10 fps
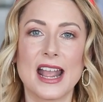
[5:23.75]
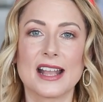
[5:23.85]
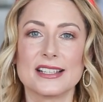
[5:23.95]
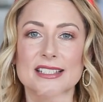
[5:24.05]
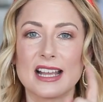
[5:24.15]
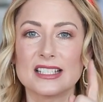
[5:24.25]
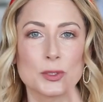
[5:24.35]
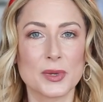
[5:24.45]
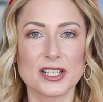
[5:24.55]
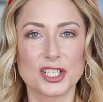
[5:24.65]
And I just
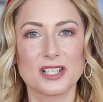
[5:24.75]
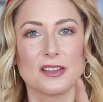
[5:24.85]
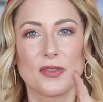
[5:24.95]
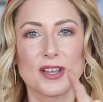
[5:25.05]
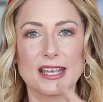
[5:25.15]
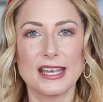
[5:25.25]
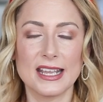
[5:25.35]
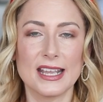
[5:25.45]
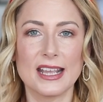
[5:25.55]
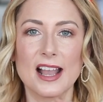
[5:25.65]
wanna share that the
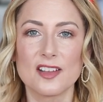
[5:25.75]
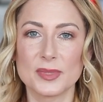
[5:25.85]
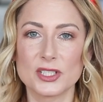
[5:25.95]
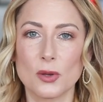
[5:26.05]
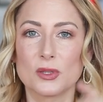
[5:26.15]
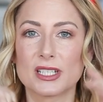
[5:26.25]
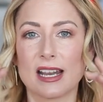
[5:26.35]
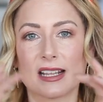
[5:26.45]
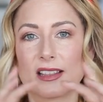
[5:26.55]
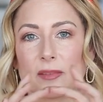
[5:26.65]
key I have been told to
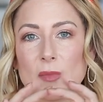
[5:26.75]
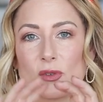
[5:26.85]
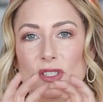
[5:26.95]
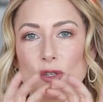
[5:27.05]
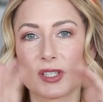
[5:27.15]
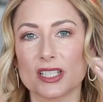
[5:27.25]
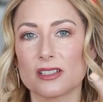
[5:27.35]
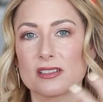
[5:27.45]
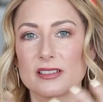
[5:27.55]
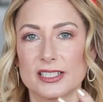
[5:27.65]
getting the most
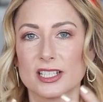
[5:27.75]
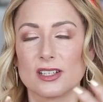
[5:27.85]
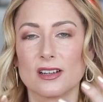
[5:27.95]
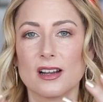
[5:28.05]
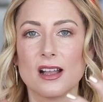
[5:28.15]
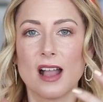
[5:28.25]
crystal clear